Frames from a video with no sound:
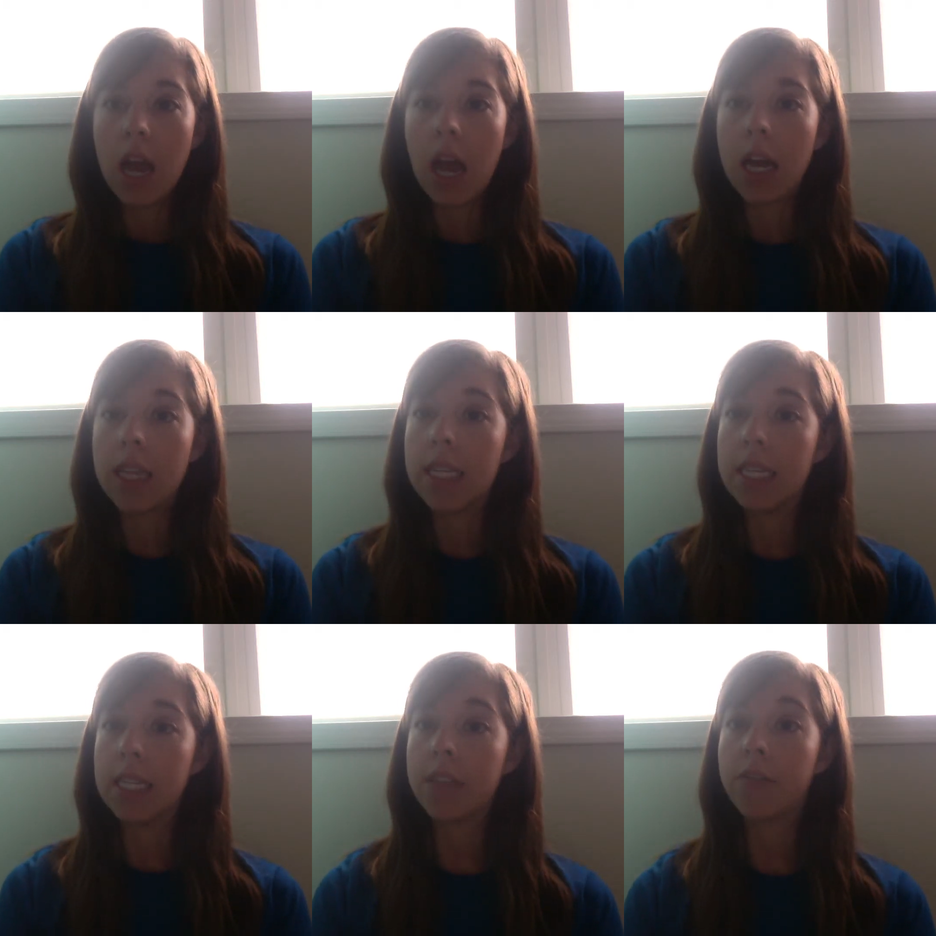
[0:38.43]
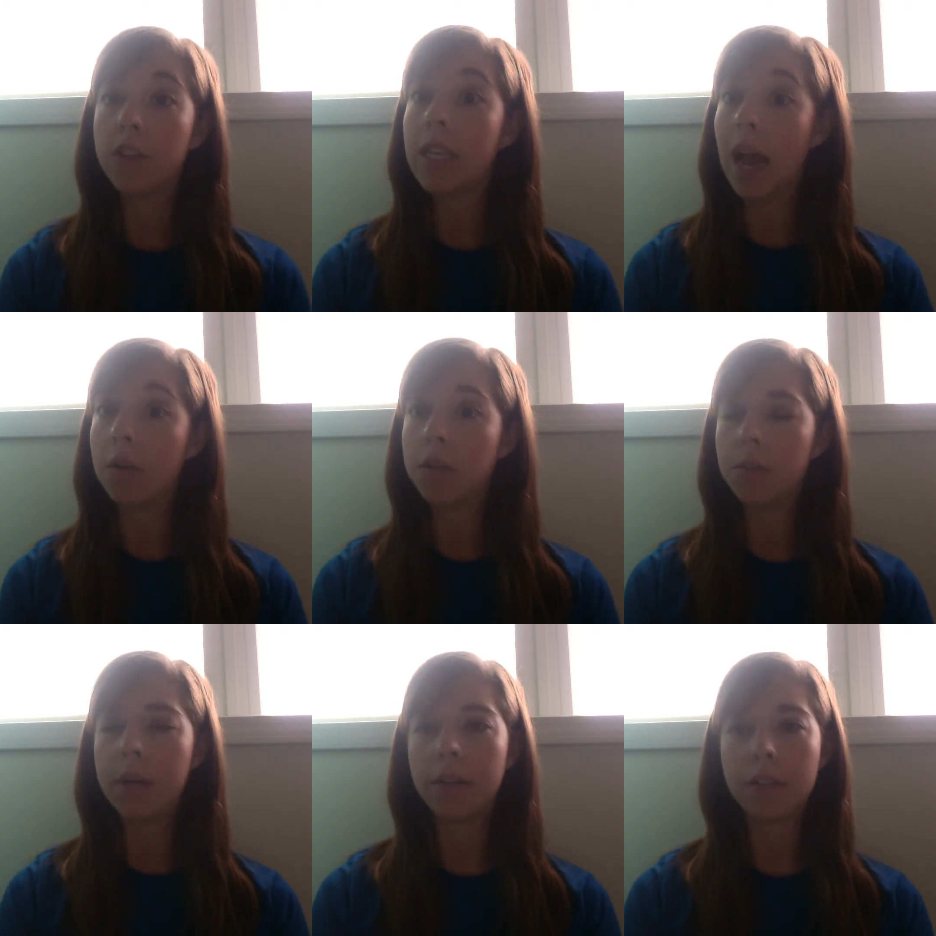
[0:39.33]
Uh, this is the first house her
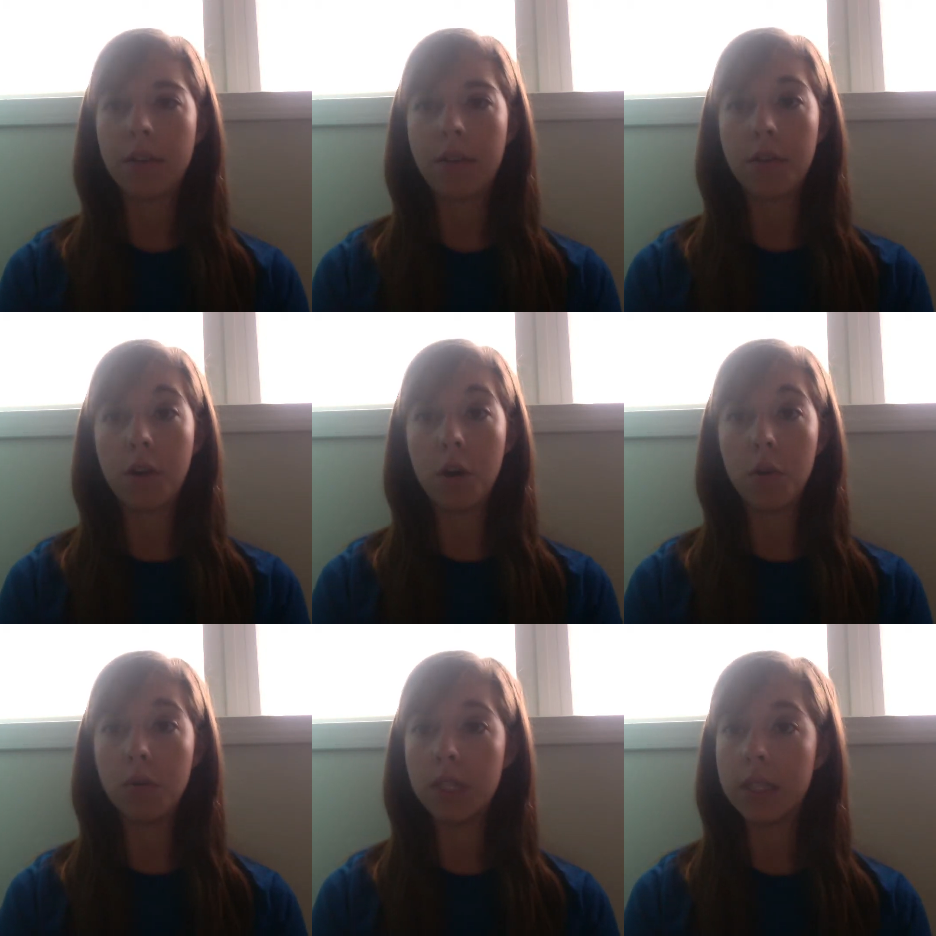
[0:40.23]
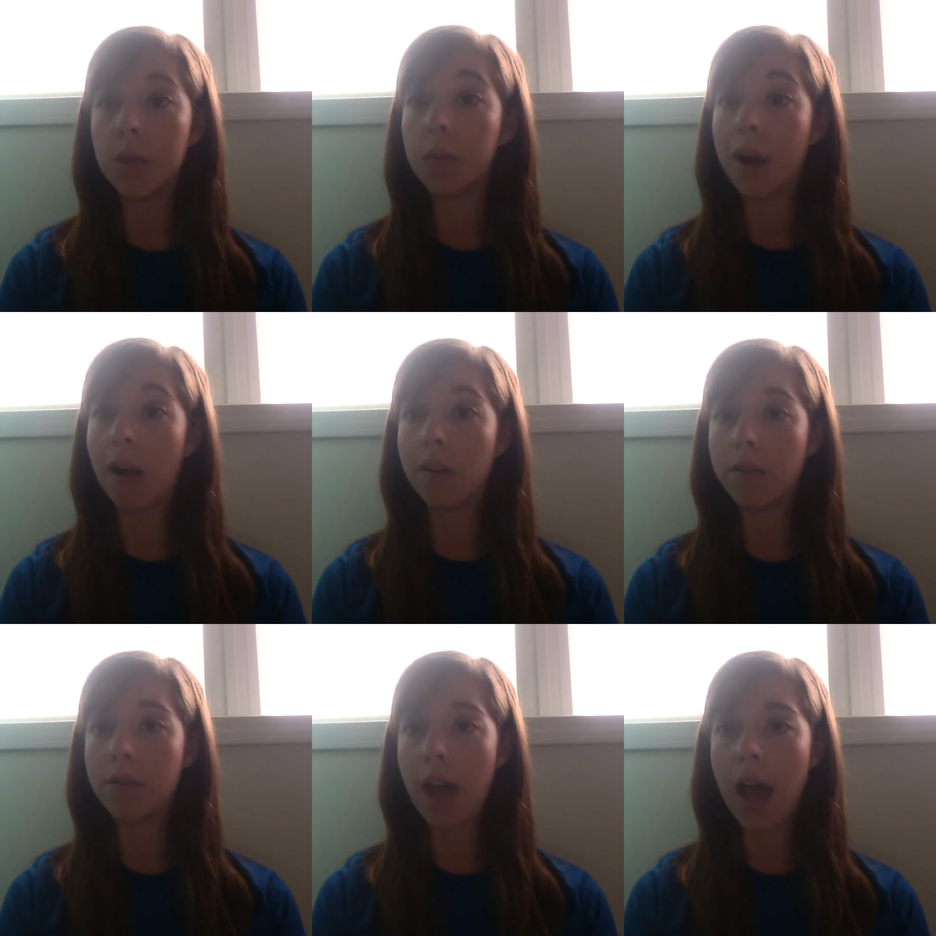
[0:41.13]
parents have ever owned, and they're proud
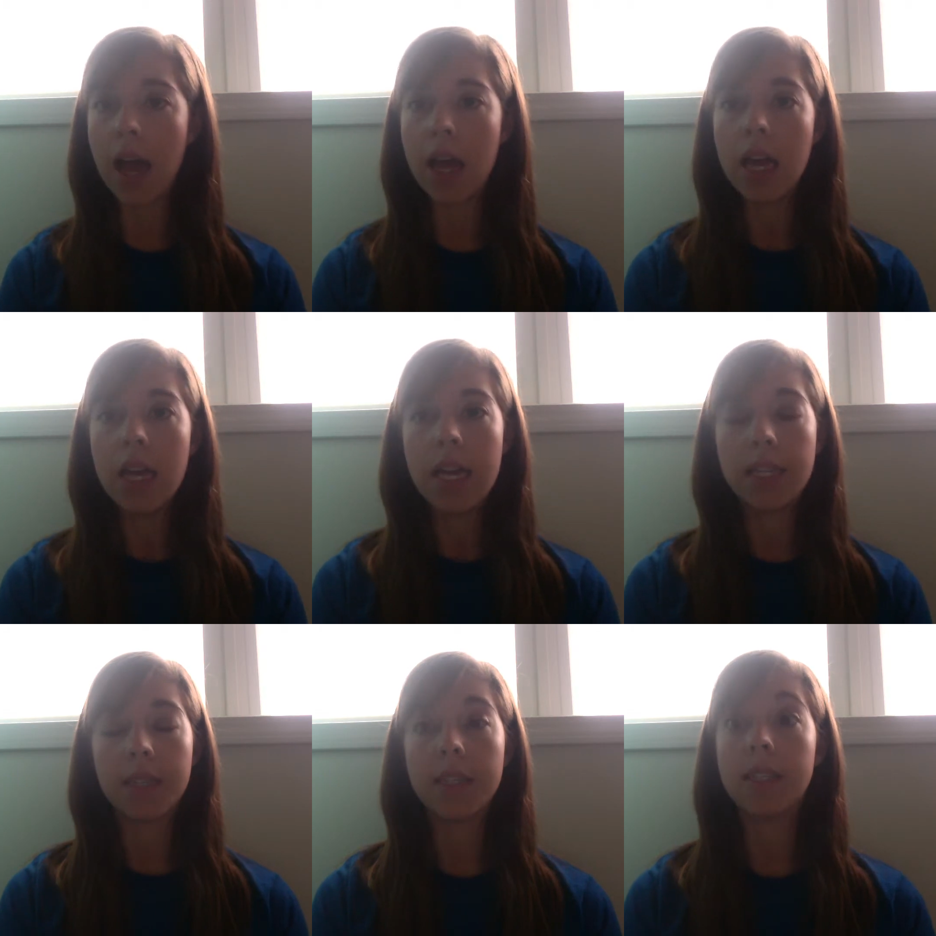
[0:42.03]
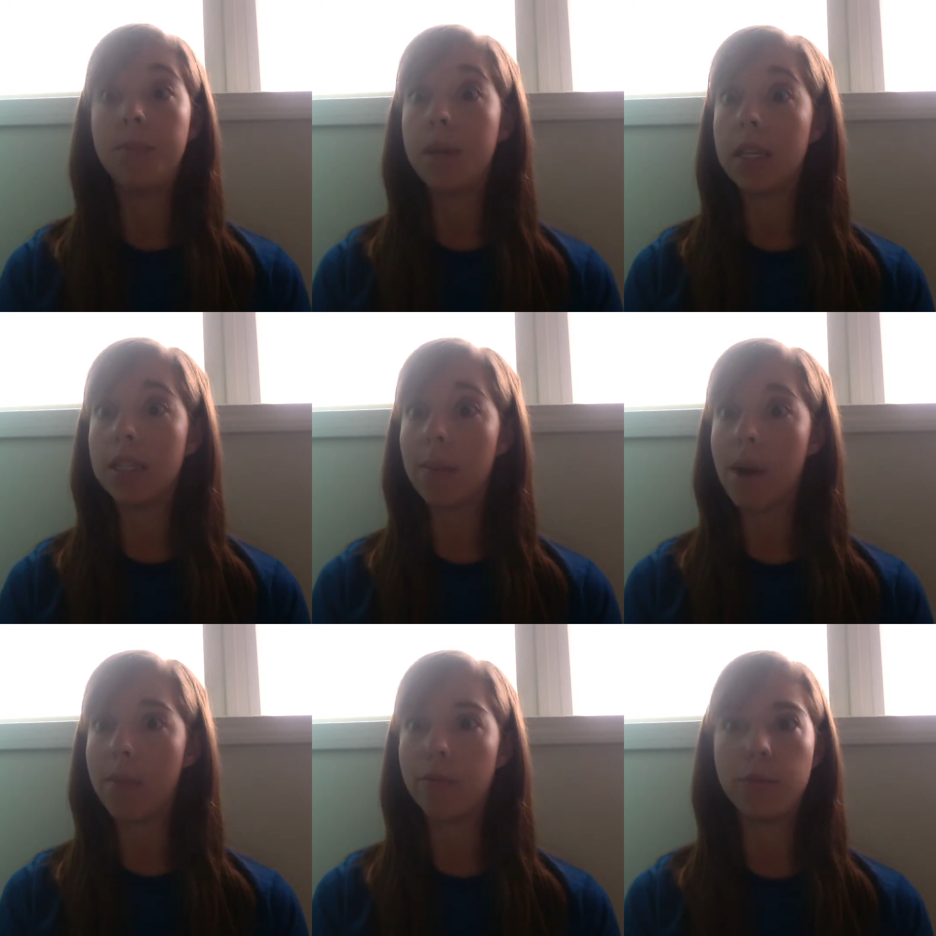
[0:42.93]
of that. It's a big step
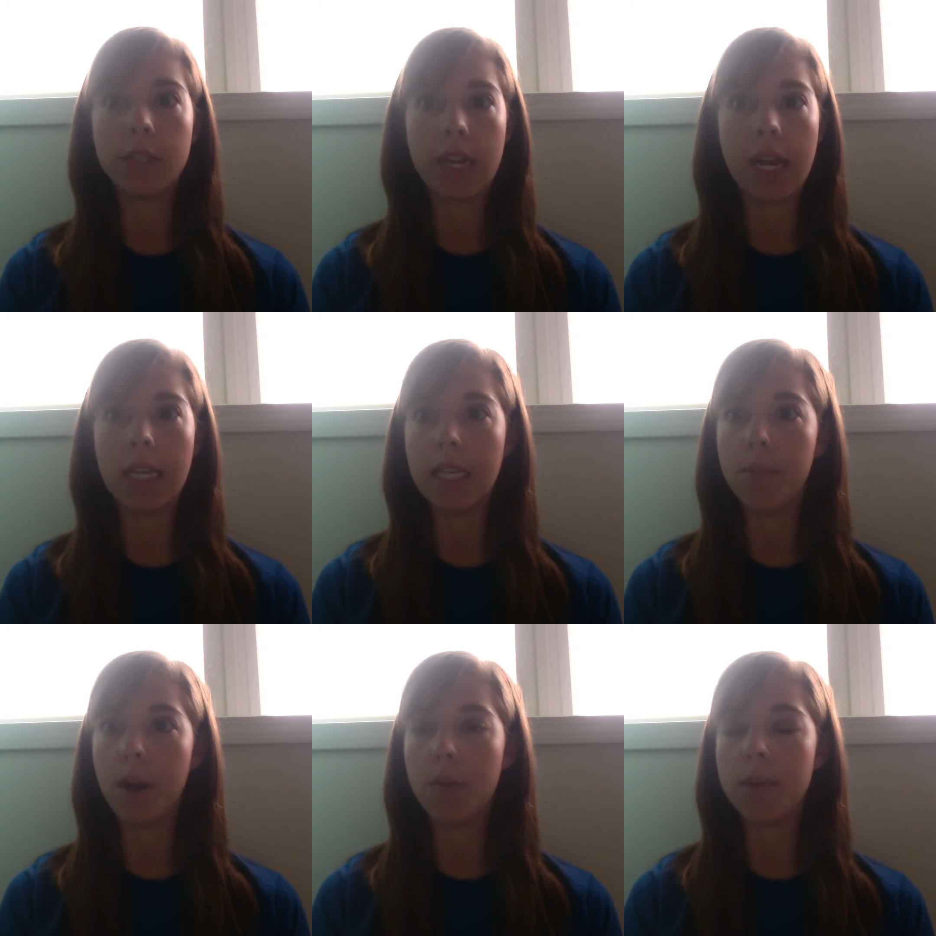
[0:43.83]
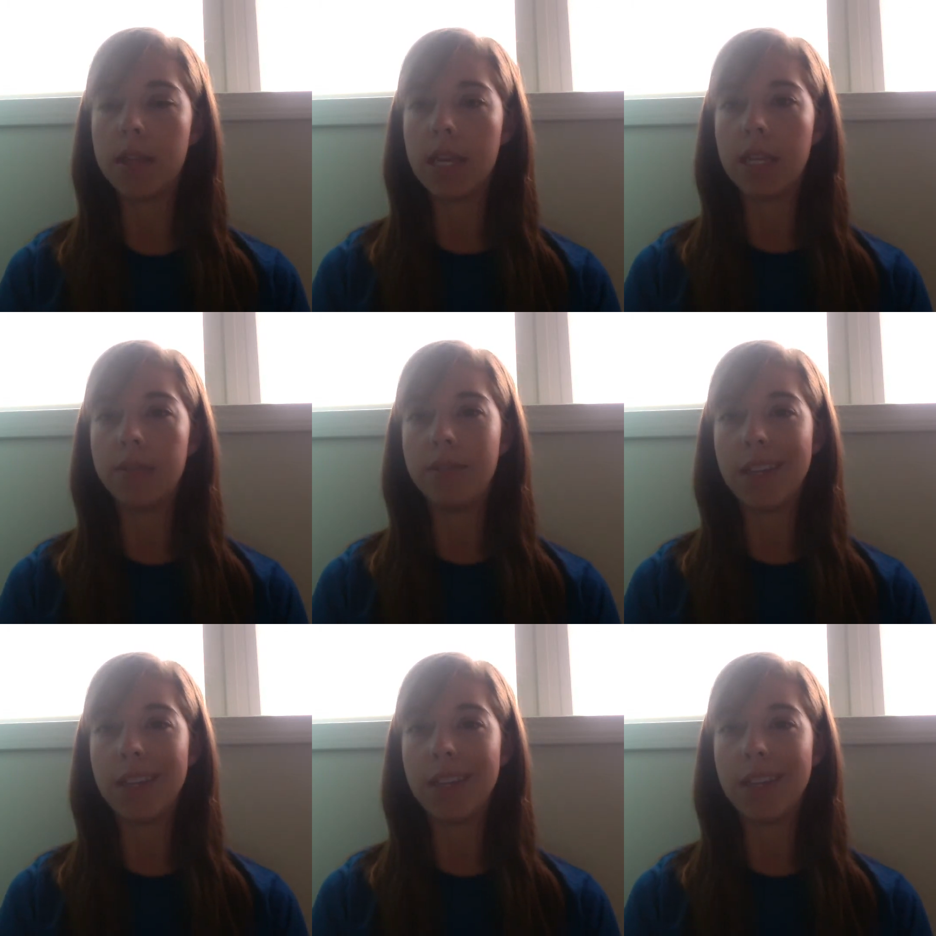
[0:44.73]
up from their tiny apartment they lived